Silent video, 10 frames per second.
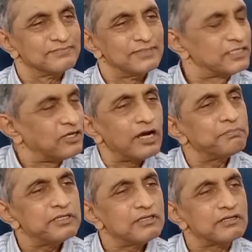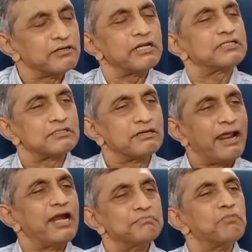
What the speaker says: It can't be a great, grand